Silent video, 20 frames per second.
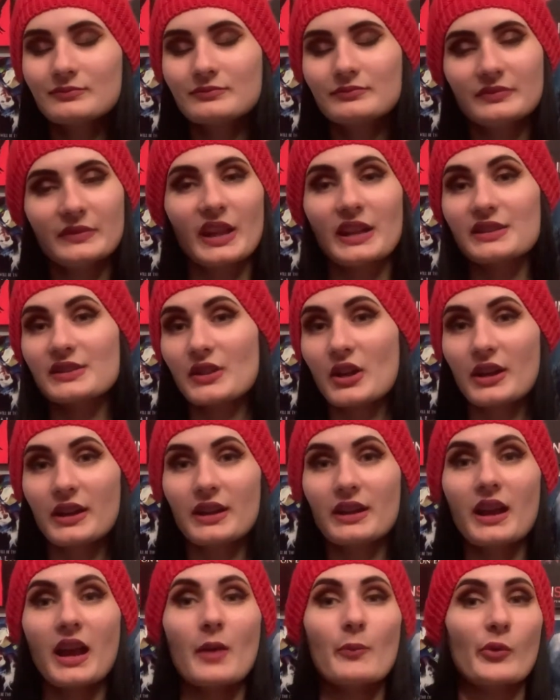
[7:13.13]
That's not
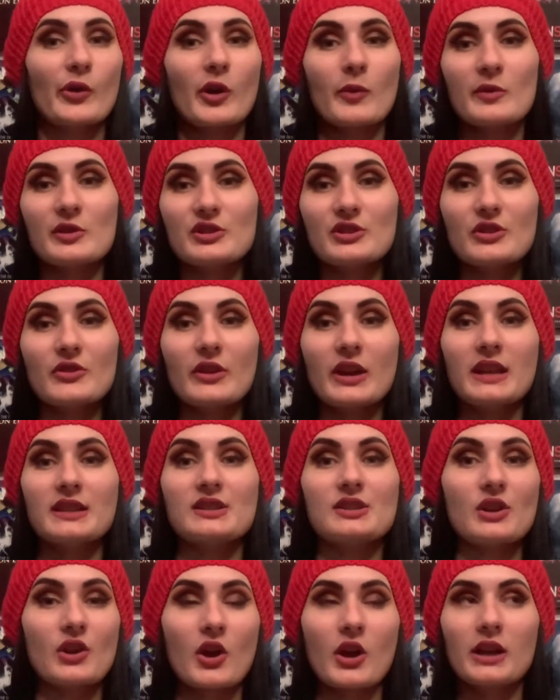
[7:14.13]
it, I promise you.
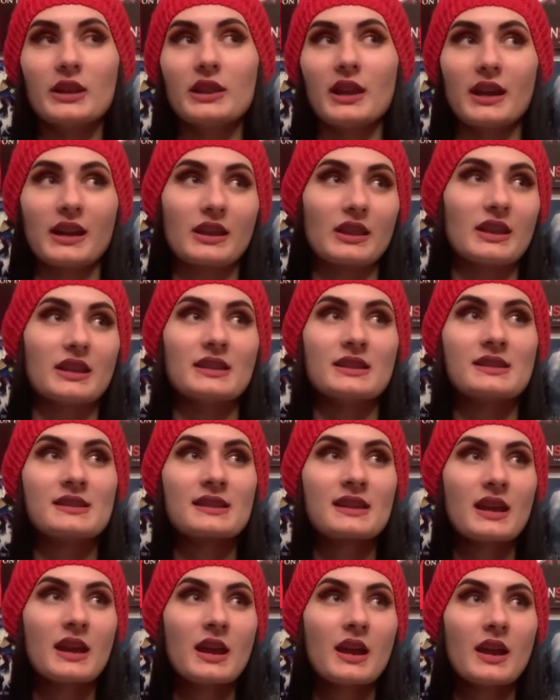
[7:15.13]
It's not like this
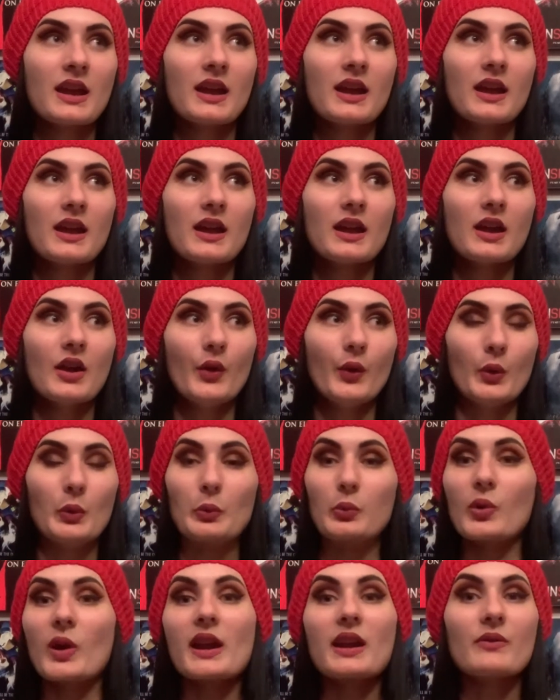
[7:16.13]

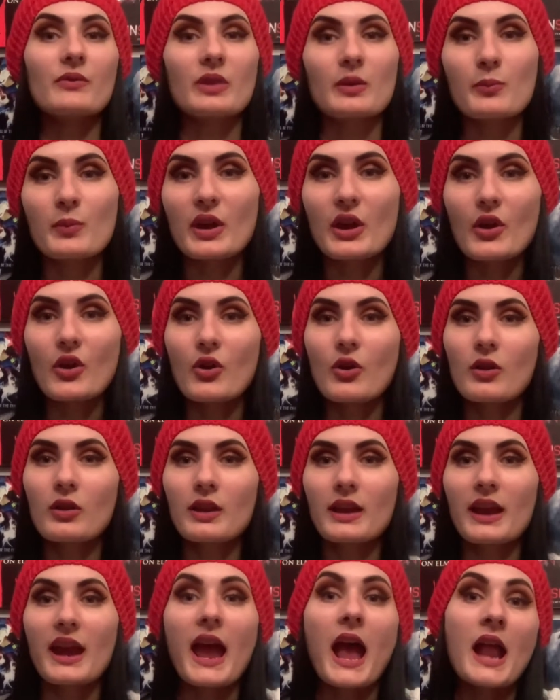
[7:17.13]
run-of-the-mill
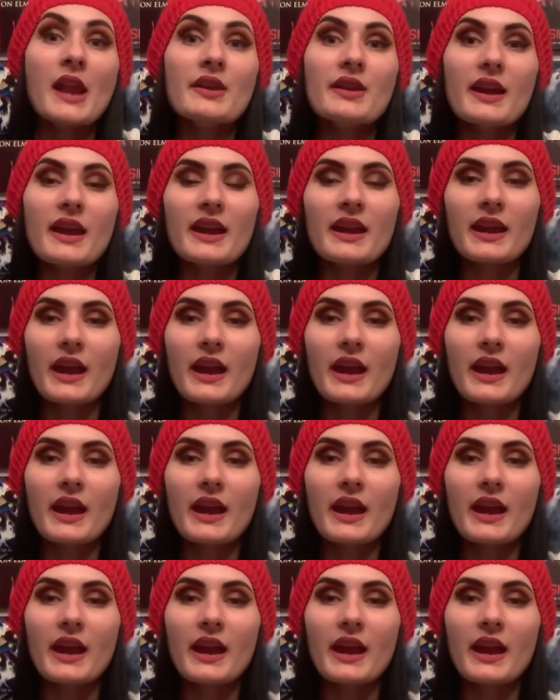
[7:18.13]
ending.